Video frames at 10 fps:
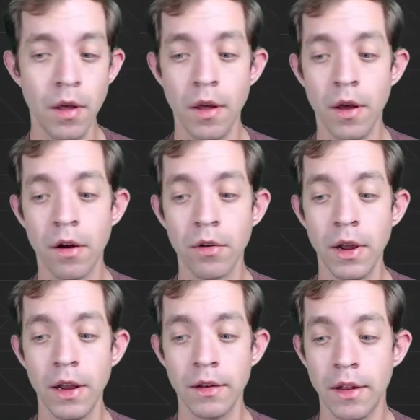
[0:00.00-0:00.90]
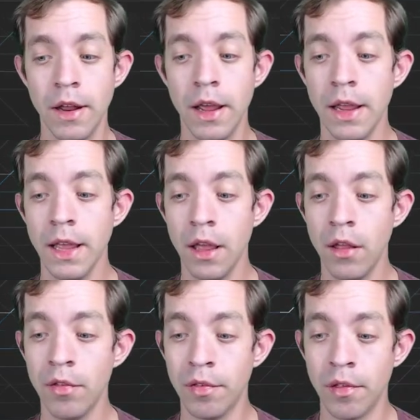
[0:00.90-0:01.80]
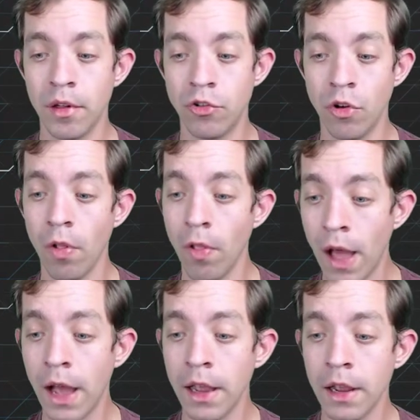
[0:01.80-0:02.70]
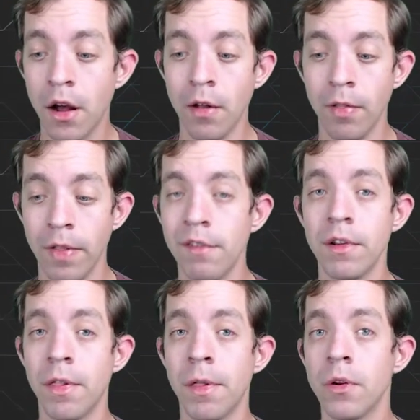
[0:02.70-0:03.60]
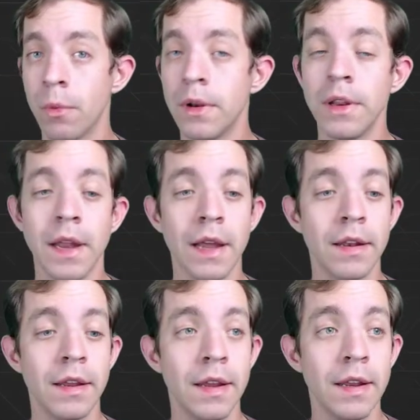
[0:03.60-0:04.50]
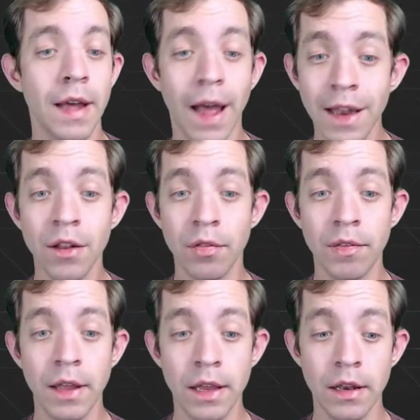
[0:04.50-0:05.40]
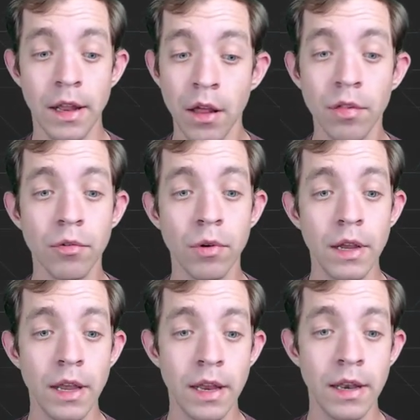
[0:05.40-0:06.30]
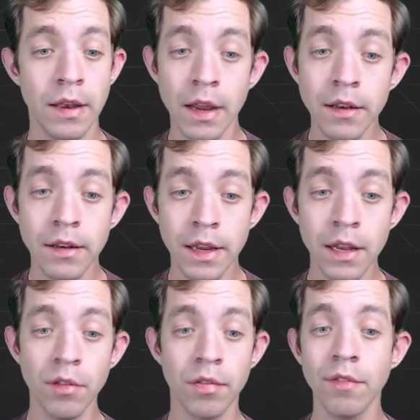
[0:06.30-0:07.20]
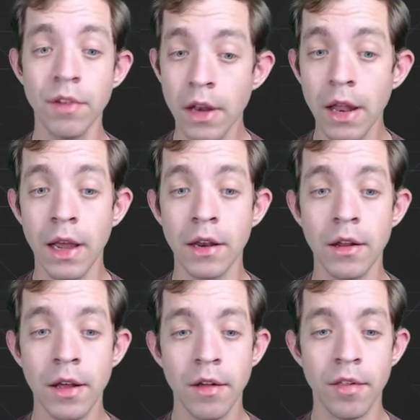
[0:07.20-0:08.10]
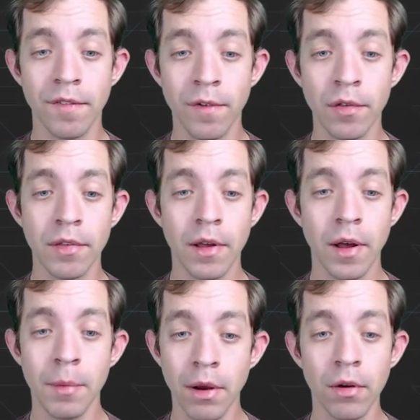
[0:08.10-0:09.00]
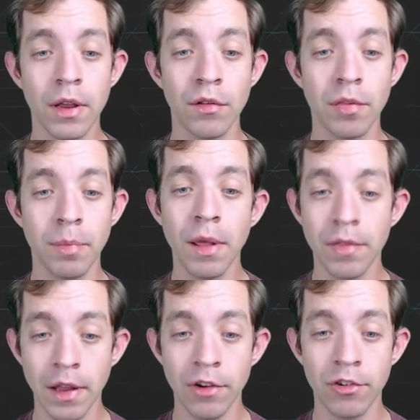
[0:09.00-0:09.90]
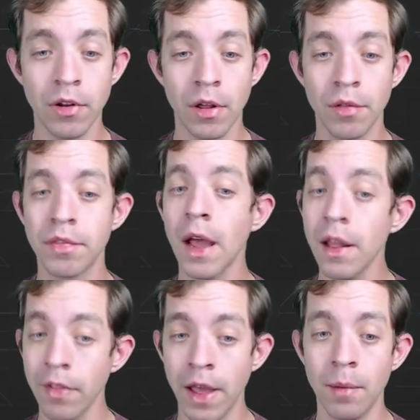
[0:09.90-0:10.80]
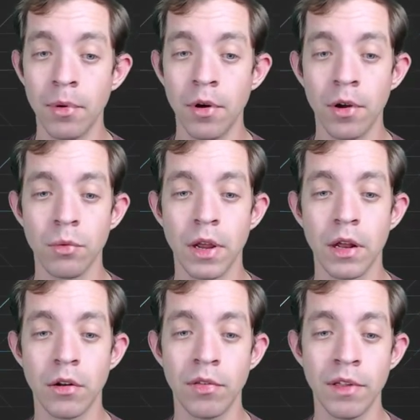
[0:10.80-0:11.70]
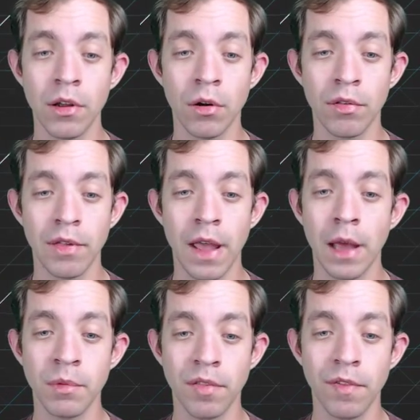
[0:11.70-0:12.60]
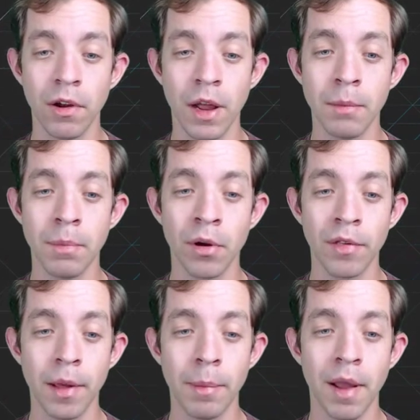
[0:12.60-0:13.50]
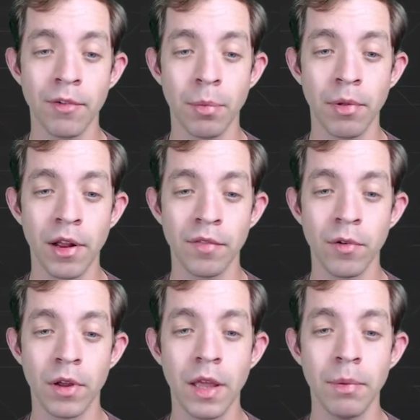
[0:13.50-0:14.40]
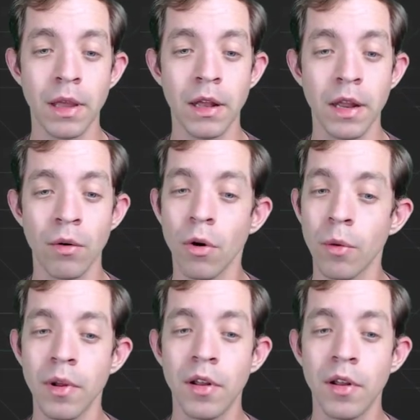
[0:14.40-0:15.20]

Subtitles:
All right, today is July 11th, 2019. On this day in history, in 1979, the first American space station, Skylab, re-enters the Earth's atmosphere and burns up after plans for keeping it in orbit